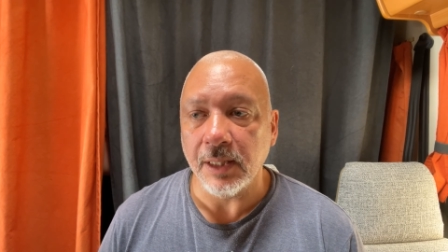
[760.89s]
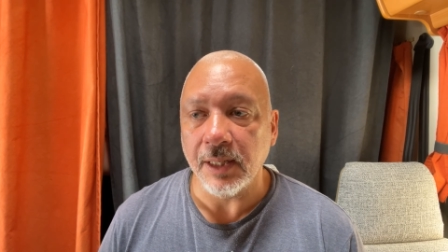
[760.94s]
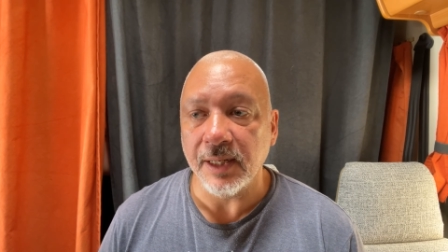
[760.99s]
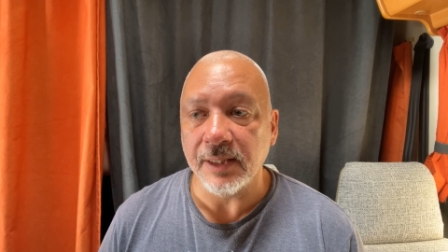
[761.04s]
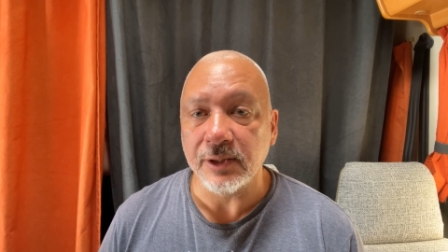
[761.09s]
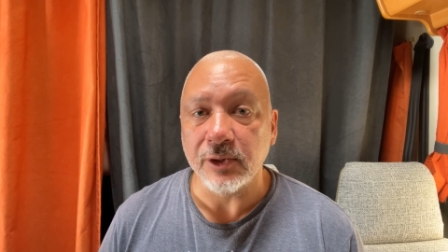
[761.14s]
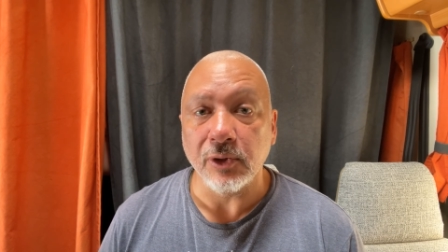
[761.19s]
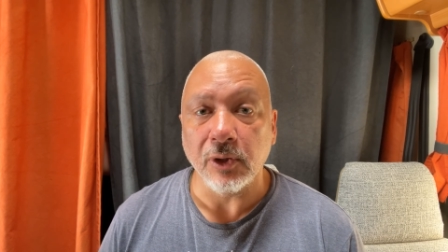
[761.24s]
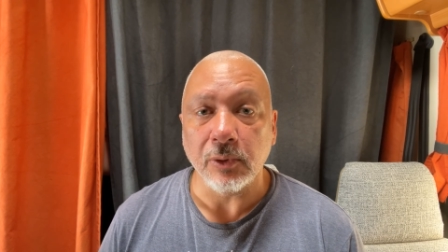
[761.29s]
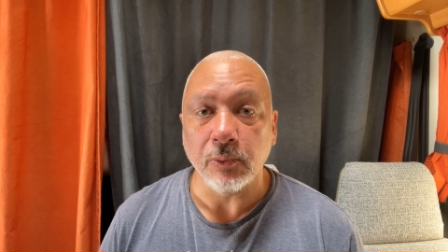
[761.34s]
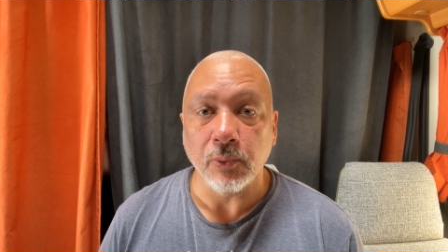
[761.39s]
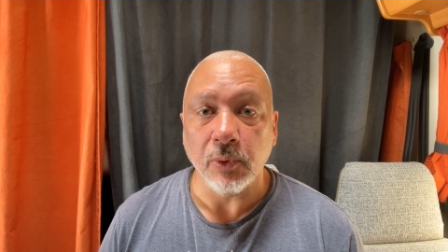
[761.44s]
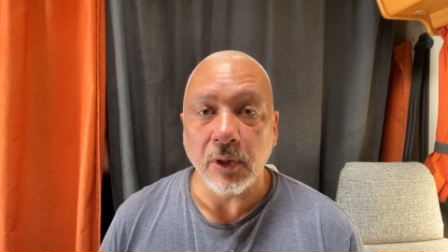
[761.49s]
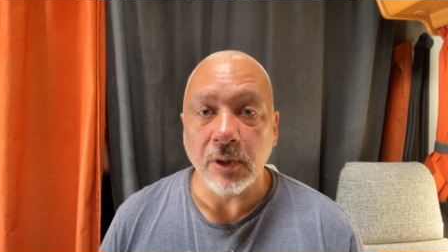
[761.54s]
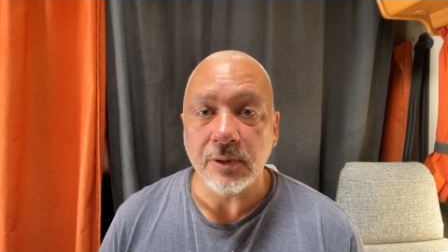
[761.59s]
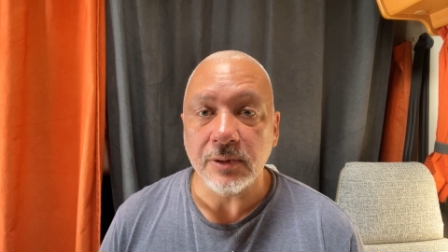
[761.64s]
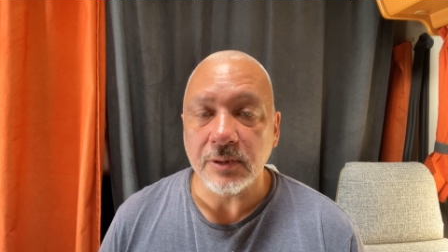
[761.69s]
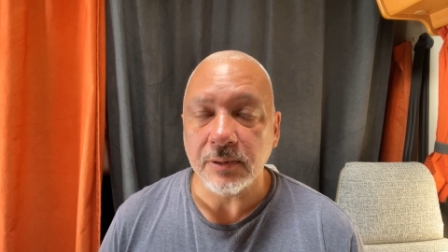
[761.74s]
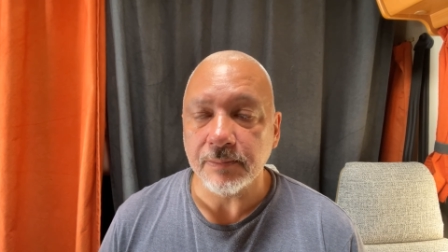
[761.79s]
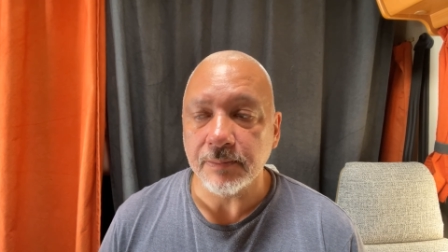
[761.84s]
It's not
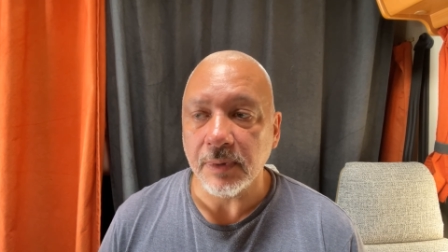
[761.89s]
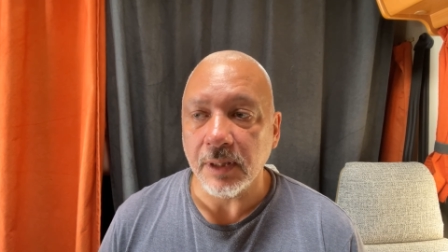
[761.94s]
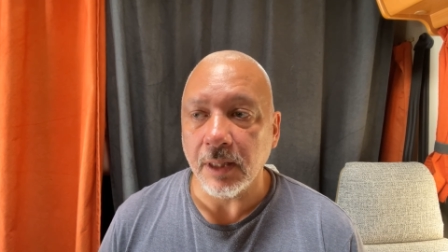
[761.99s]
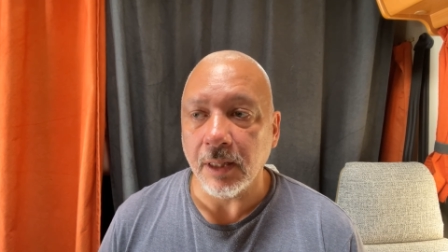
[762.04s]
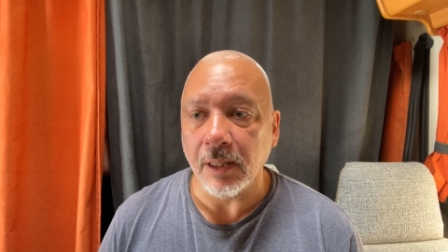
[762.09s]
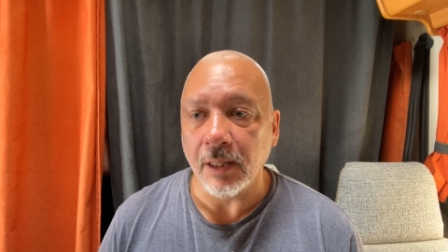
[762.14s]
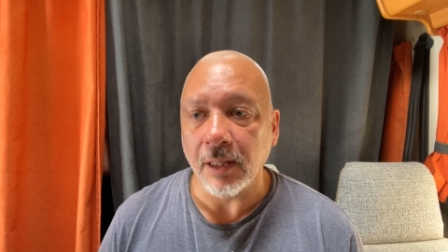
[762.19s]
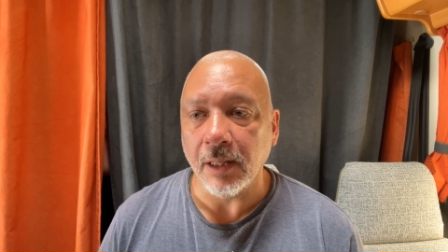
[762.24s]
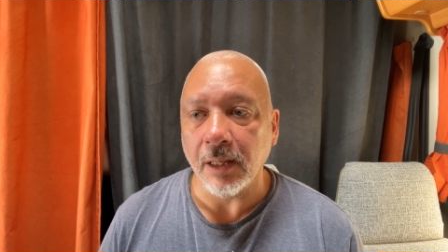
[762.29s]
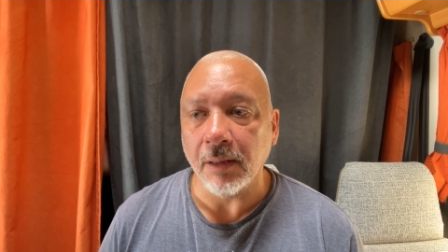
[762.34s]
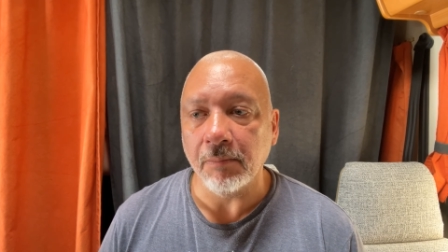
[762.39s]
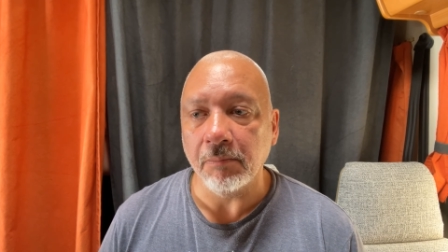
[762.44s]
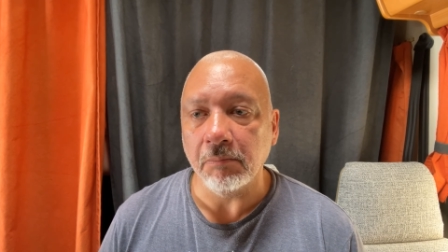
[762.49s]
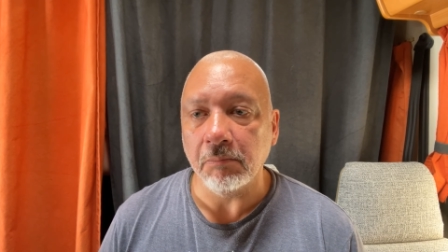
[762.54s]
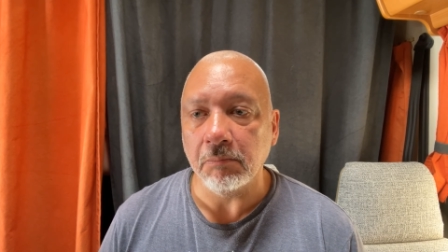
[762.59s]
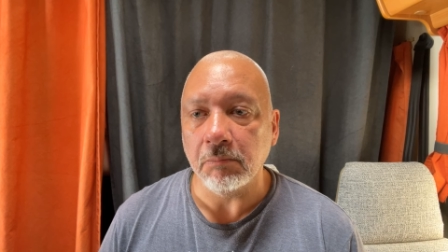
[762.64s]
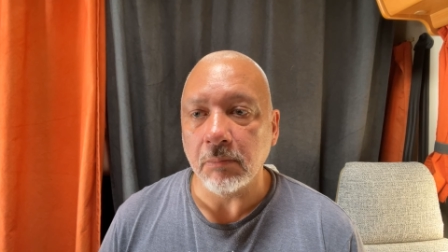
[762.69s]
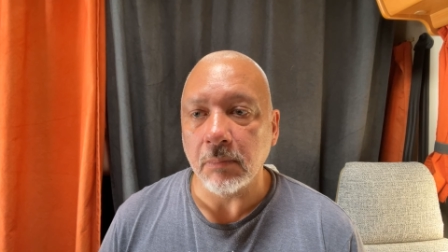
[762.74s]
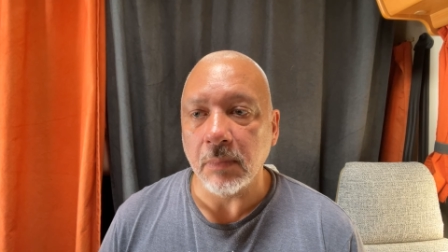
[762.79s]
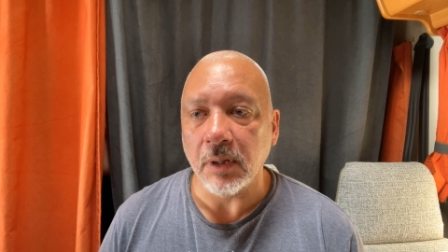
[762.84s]
worse.
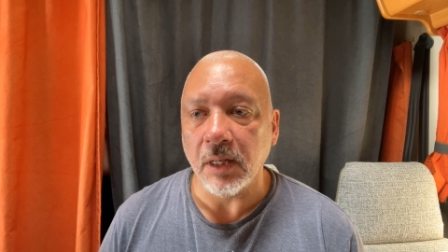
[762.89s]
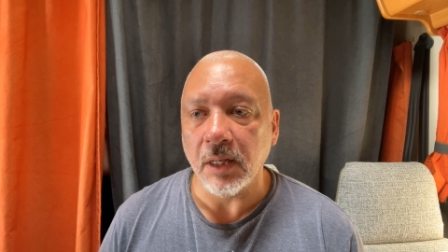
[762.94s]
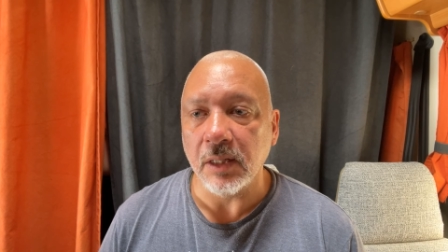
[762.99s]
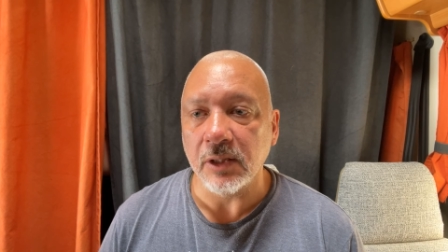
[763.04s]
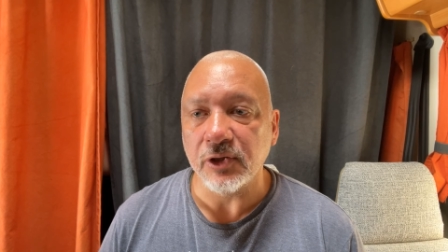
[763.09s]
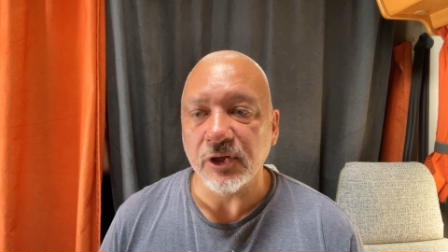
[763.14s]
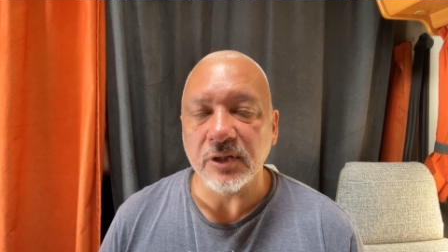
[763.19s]
It's